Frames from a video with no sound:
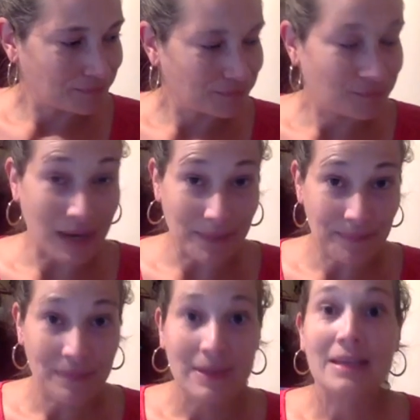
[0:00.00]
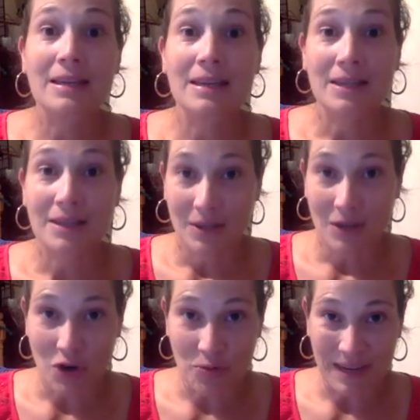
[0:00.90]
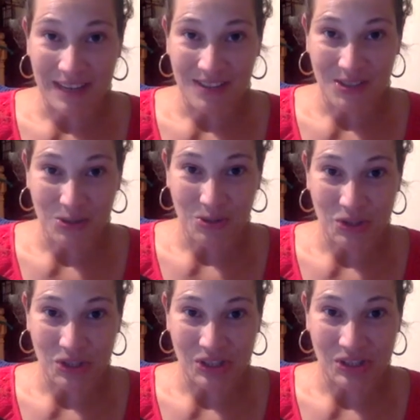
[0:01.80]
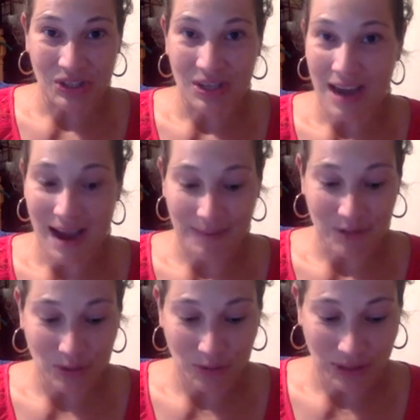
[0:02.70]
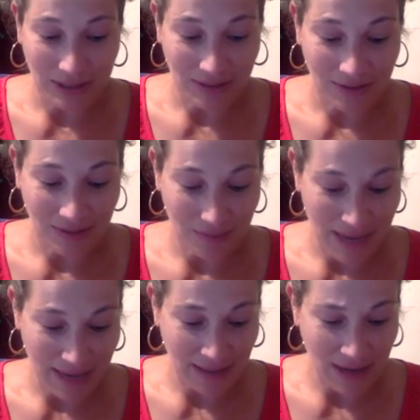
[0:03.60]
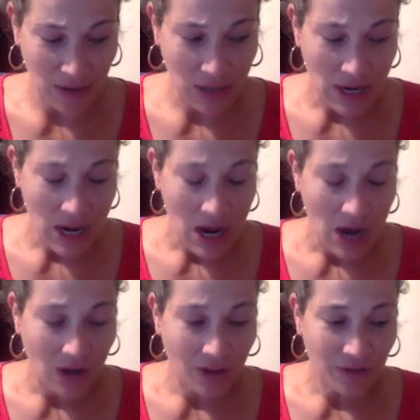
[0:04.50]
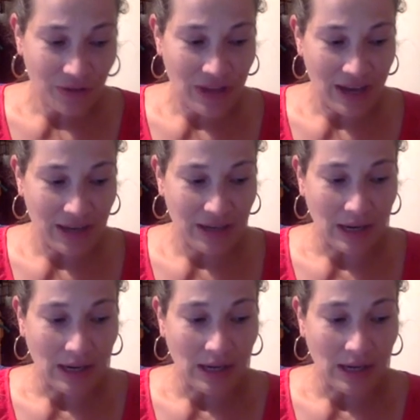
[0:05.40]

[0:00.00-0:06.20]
But homemade solution, absolutely to make. Now, other than